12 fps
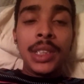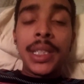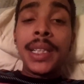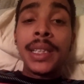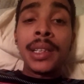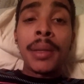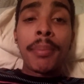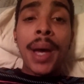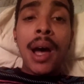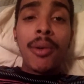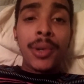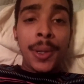They deal in
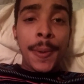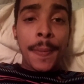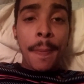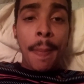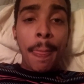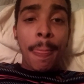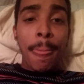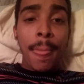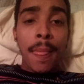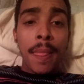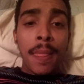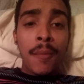power.
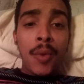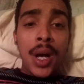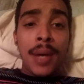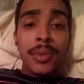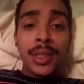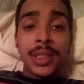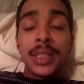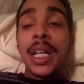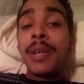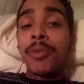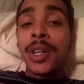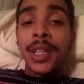Why? Because
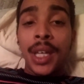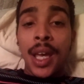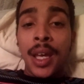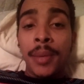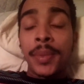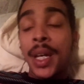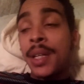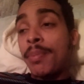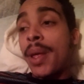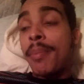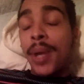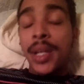they run the game. They
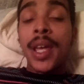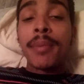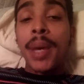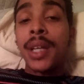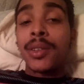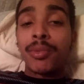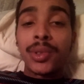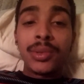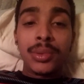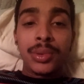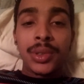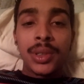make the
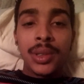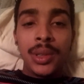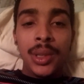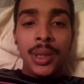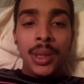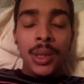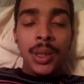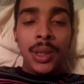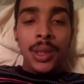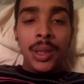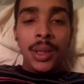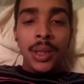rules.
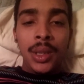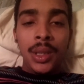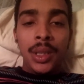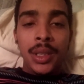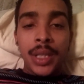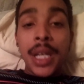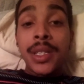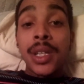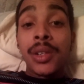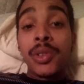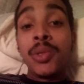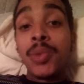They
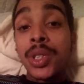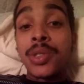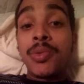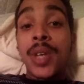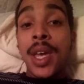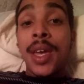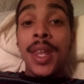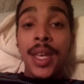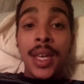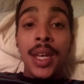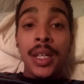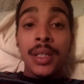tell you what you can and
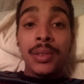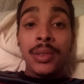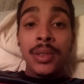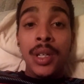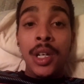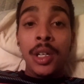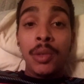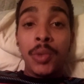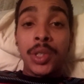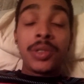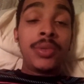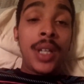can't do,
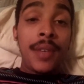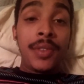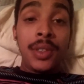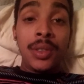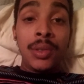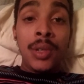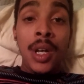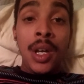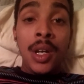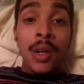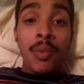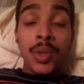what you have to do,
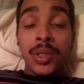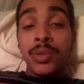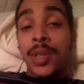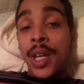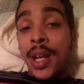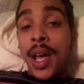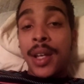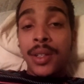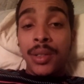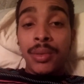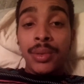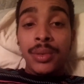what you cannot
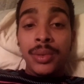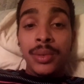do.